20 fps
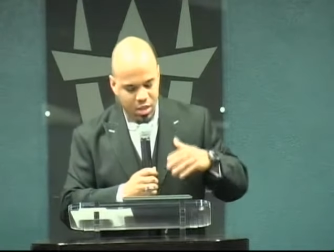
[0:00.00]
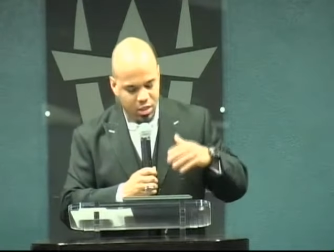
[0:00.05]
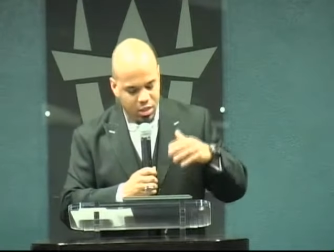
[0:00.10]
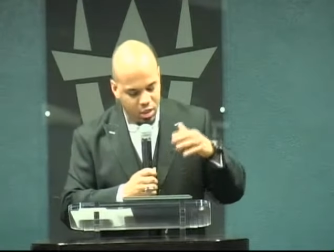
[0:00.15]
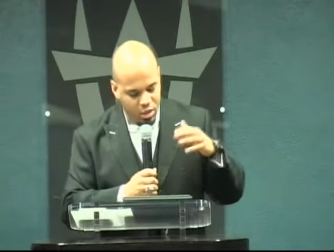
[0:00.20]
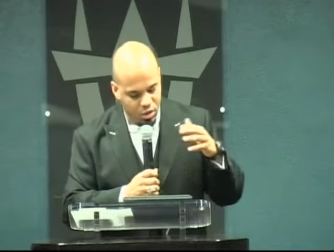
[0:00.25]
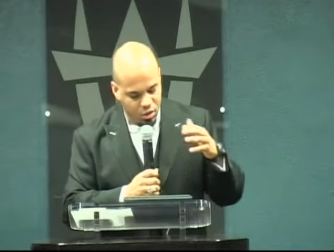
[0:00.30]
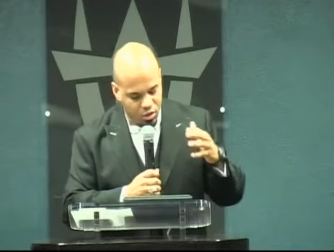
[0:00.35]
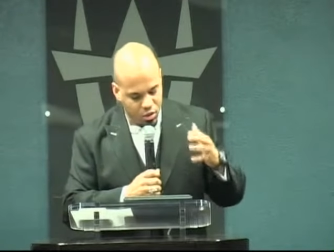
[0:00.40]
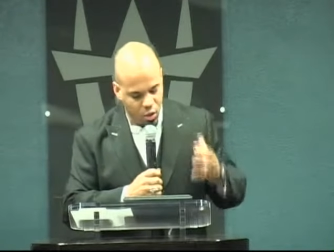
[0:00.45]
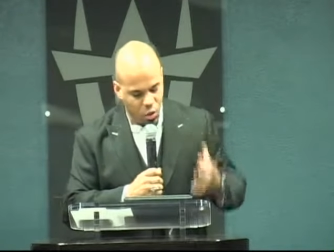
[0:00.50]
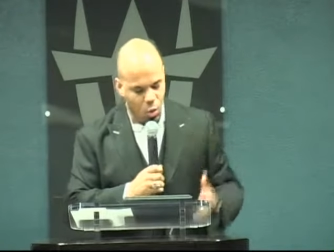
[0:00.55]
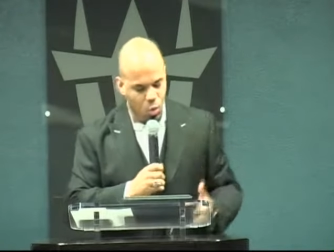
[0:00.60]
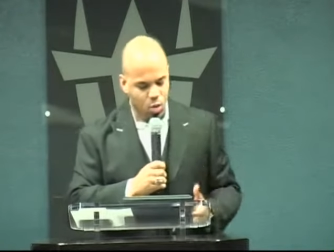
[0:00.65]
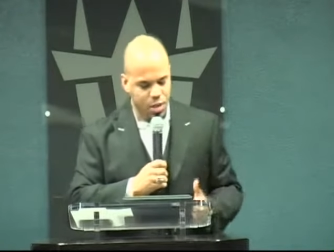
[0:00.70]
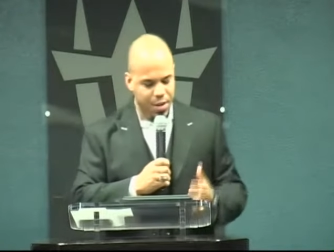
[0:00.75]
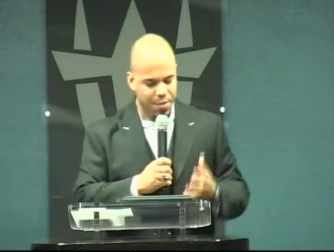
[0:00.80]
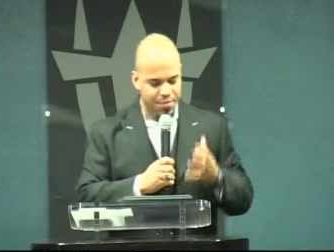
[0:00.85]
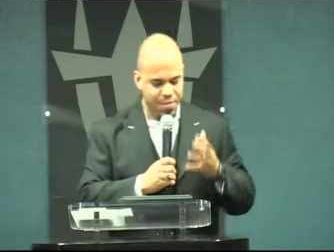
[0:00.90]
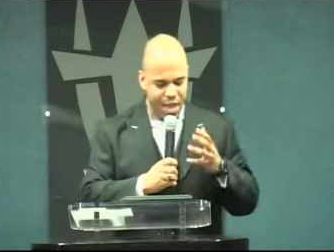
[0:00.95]

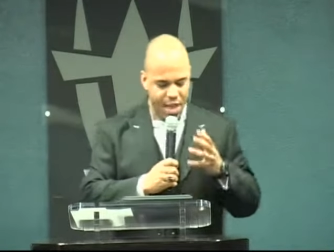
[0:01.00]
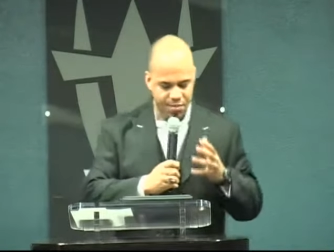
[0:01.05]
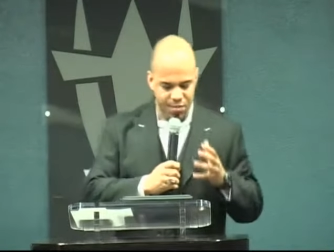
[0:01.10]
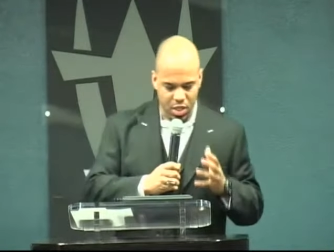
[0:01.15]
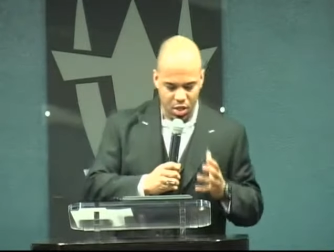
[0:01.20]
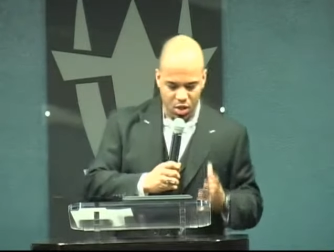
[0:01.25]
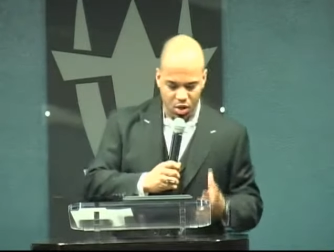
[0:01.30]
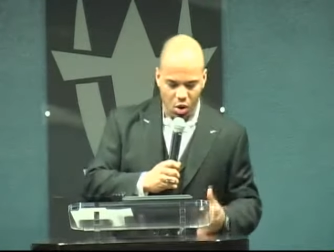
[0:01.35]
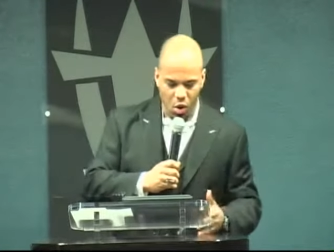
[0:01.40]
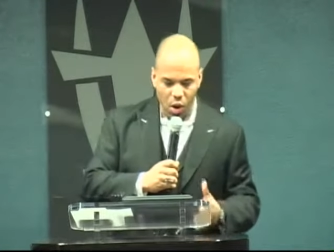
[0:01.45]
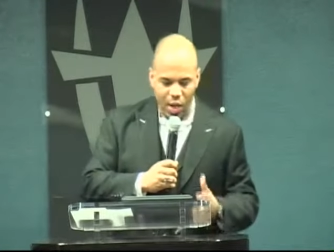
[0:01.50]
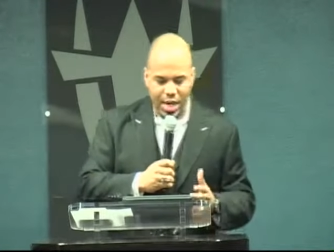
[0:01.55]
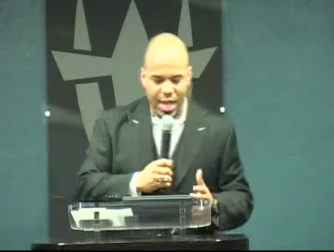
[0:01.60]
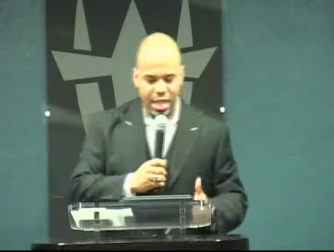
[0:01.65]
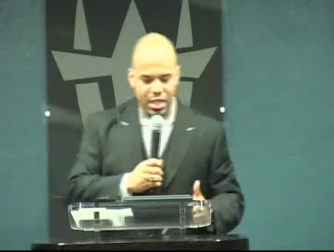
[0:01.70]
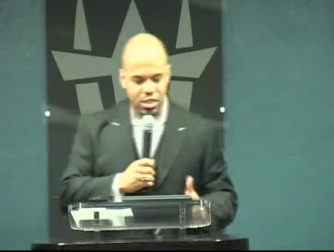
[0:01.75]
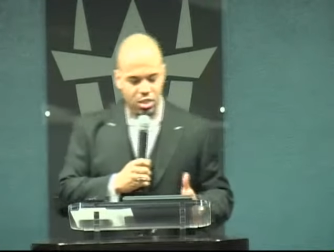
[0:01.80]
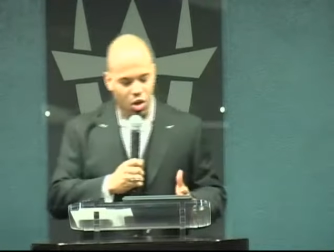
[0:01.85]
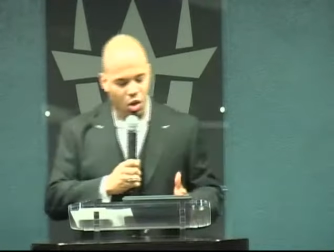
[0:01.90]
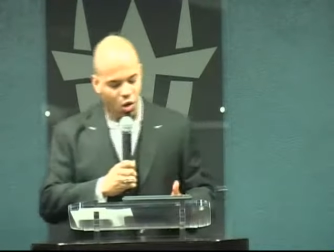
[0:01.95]
concluding that the Lord
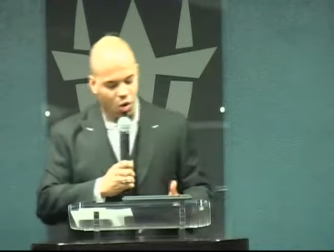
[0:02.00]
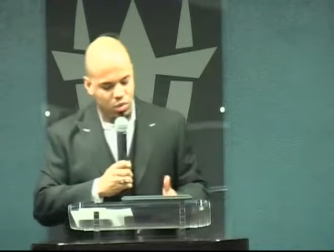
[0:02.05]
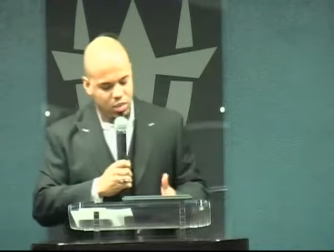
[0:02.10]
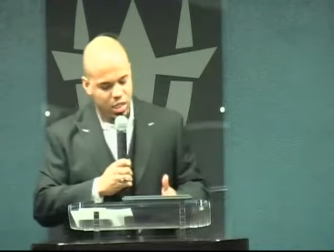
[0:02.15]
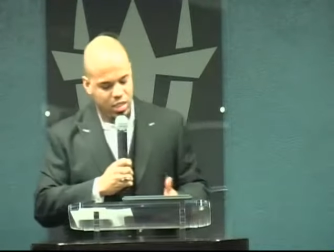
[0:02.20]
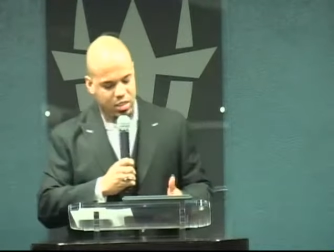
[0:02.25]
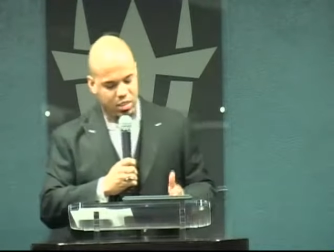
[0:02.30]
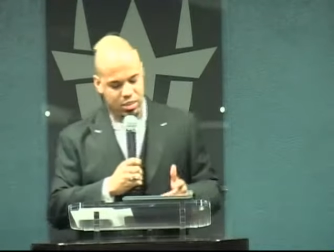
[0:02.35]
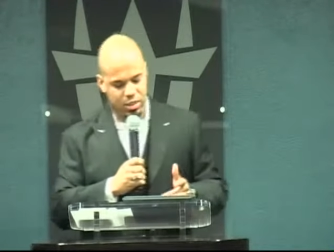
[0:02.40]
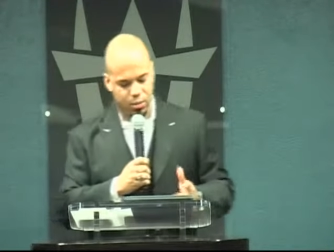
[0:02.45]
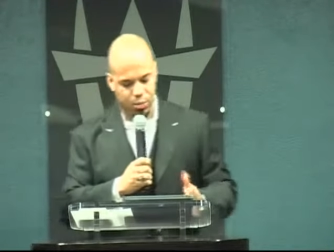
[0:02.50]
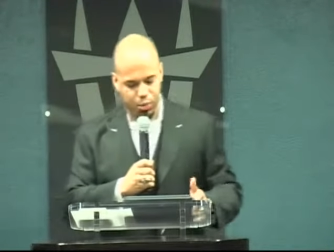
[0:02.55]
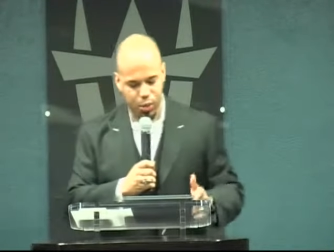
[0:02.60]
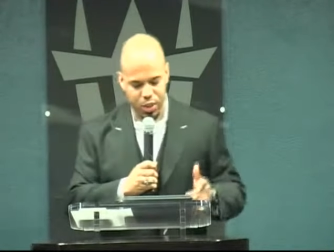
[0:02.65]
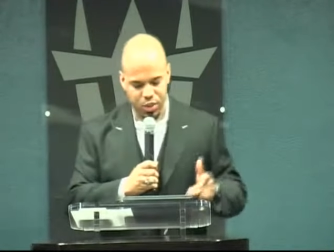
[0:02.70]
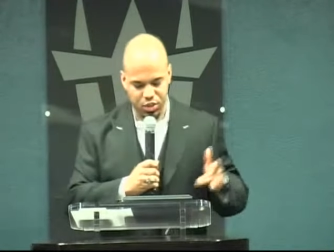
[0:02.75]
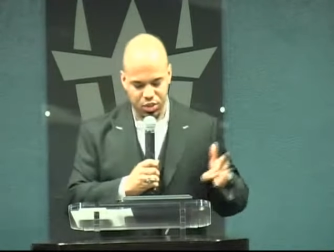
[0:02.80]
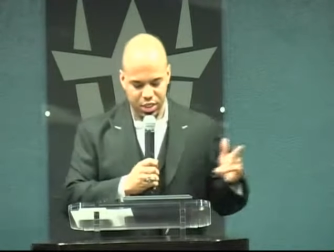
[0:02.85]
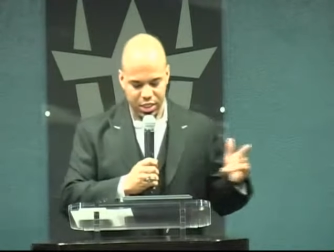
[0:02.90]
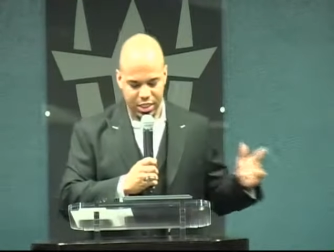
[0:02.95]
had called us to
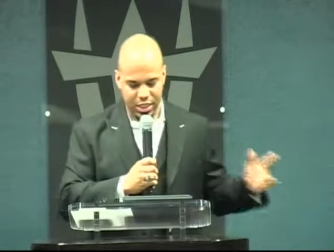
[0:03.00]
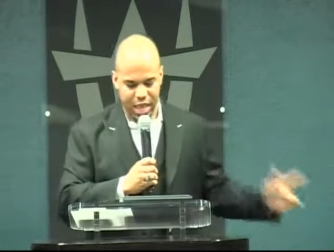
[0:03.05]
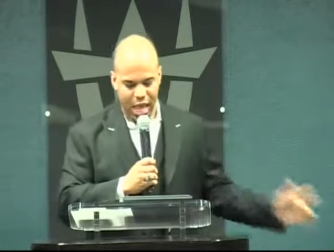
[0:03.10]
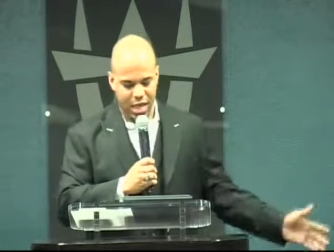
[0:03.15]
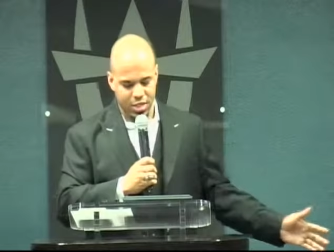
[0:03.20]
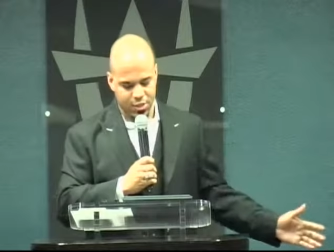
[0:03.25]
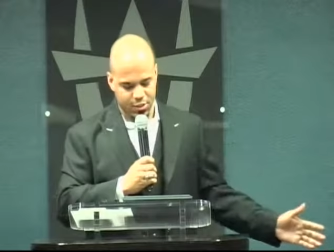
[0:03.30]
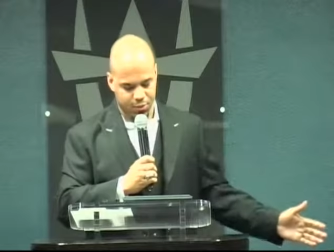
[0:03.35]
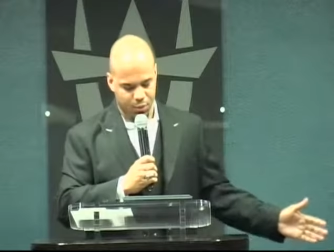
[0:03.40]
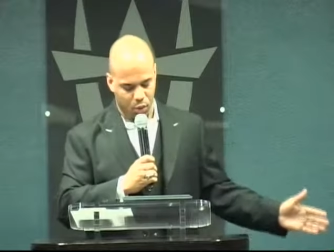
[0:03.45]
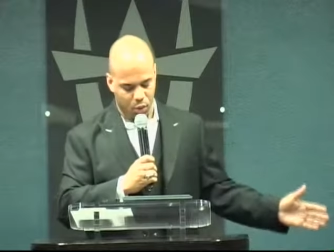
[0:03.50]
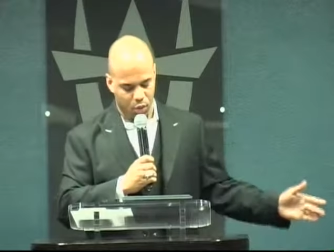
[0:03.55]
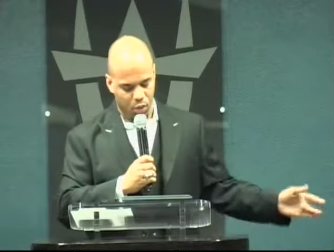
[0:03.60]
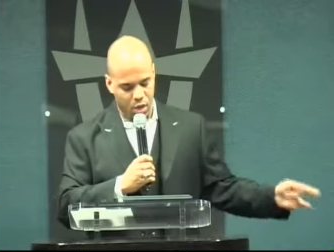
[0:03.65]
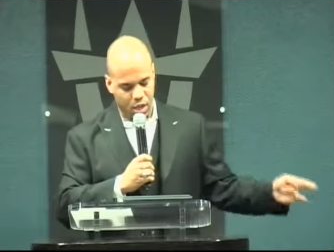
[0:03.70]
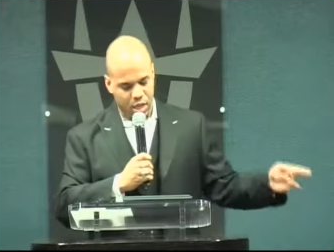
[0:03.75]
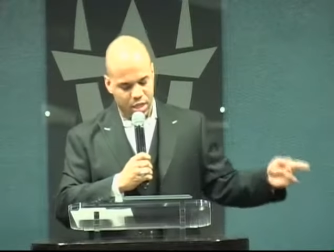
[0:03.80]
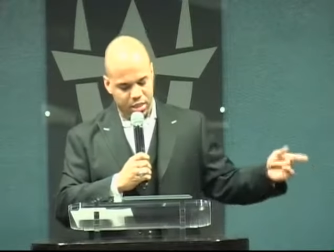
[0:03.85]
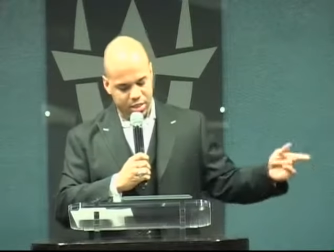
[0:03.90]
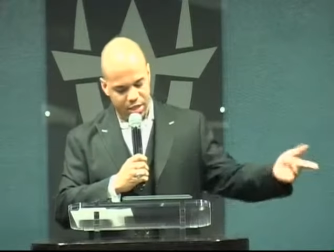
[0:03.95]
preach the gospel
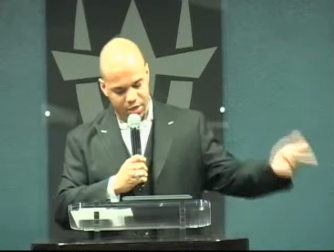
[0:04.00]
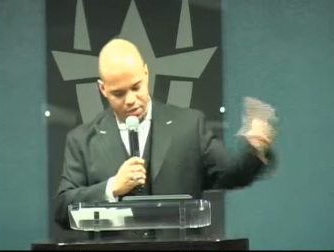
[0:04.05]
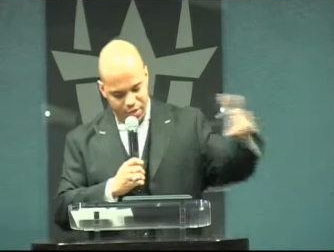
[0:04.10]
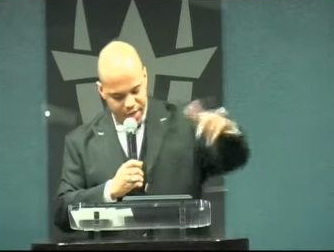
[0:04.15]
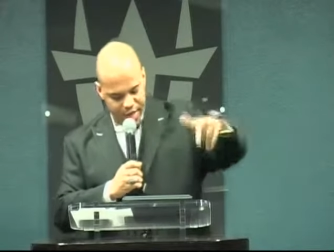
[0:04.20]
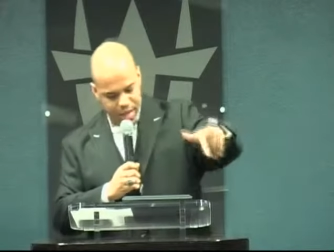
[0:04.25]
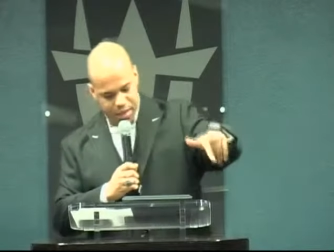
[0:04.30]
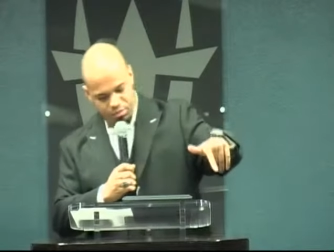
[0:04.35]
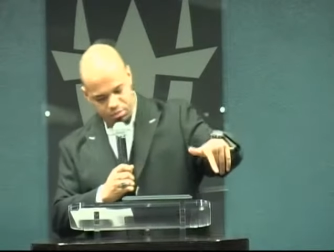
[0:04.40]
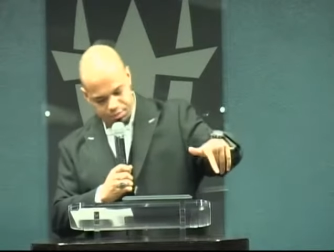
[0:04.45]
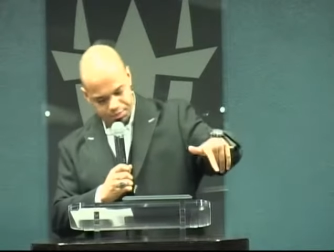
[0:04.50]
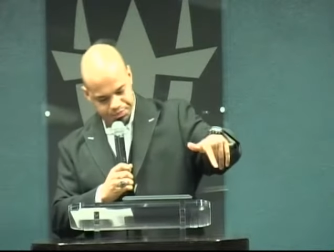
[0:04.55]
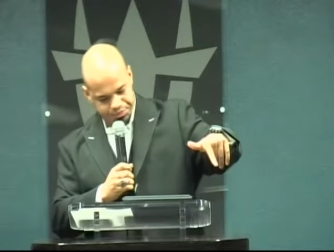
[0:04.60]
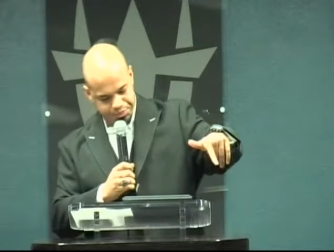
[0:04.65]
to them.